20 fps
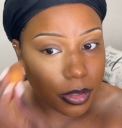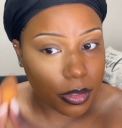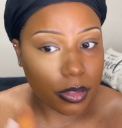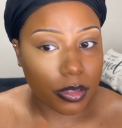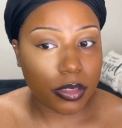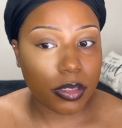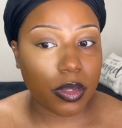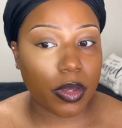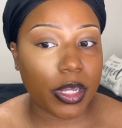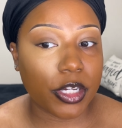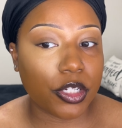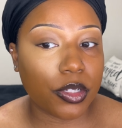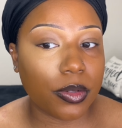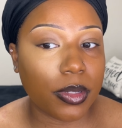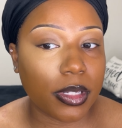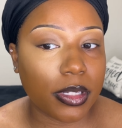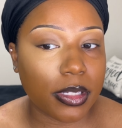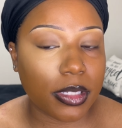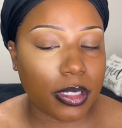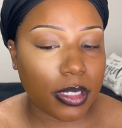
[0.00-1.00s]
So as you
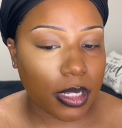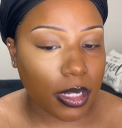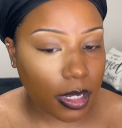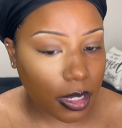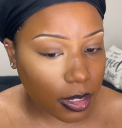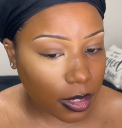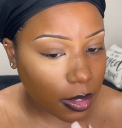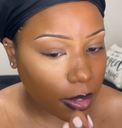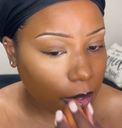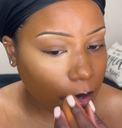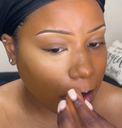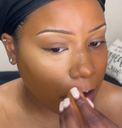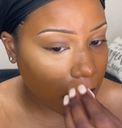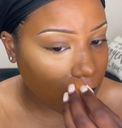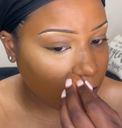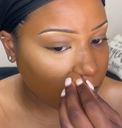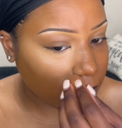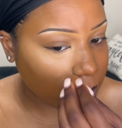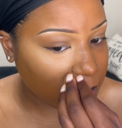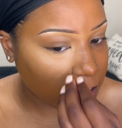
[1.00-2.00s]
can see,
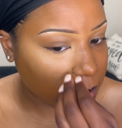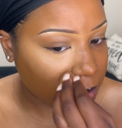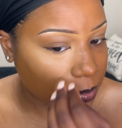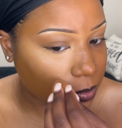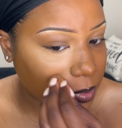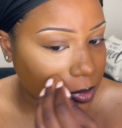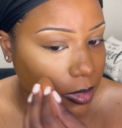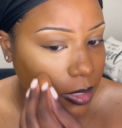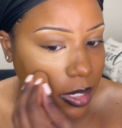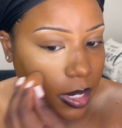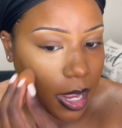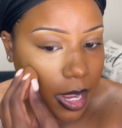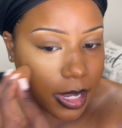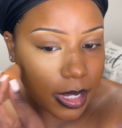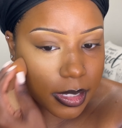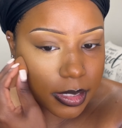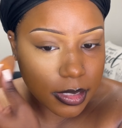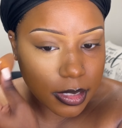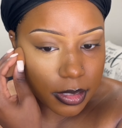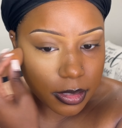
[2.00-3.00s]
coverage is really
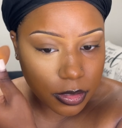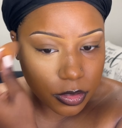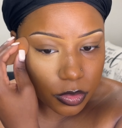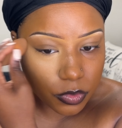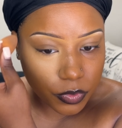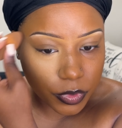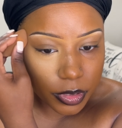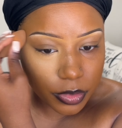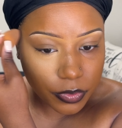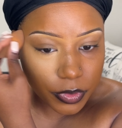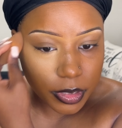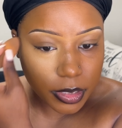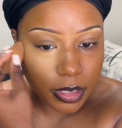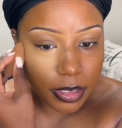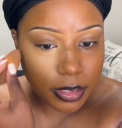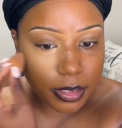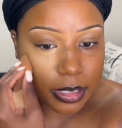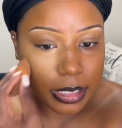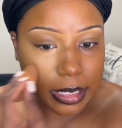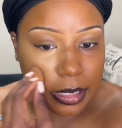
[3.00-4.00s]
nice. It looks really
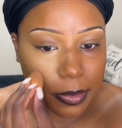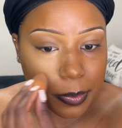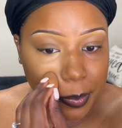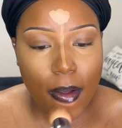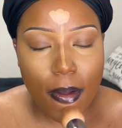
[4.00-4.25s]
good.